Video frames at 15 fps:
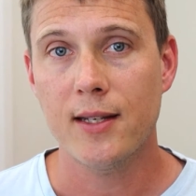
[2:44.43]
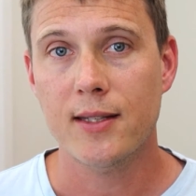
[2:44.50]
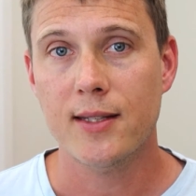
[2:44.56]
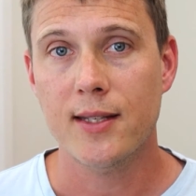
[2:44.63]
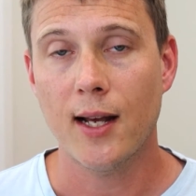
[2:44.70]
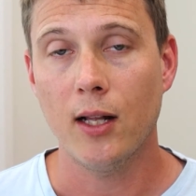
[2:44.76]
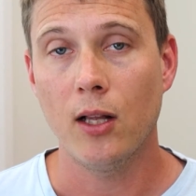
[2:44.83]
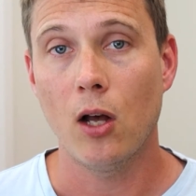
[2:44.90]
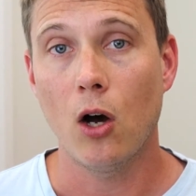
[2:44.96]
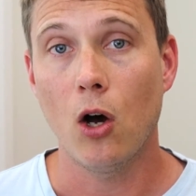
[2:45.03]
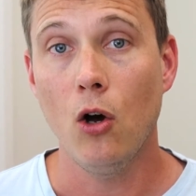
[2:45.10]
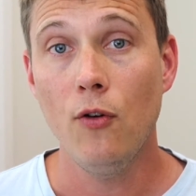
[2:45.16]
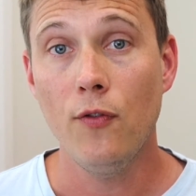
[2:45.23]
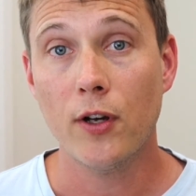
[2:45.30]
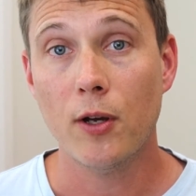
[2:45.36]
to sell
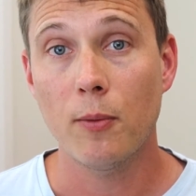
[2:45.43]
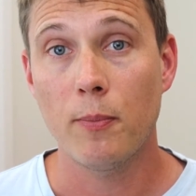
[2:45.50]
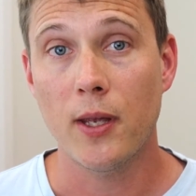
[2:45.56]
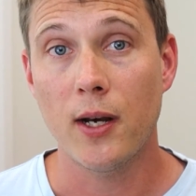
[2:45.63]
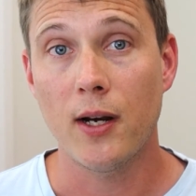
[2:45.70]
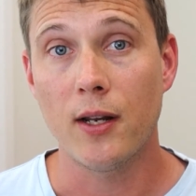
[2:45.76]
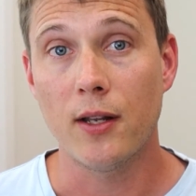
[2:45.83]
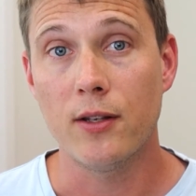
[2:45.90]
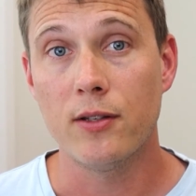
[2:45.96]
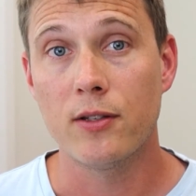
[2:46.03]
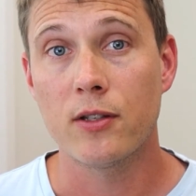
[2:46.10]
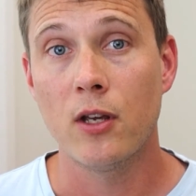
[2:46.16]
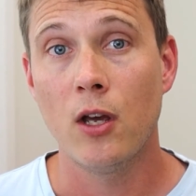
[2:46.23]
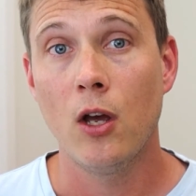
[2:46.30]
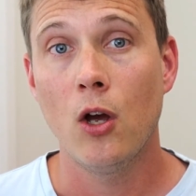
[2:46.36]
over
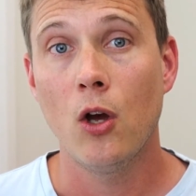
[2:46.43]
competitors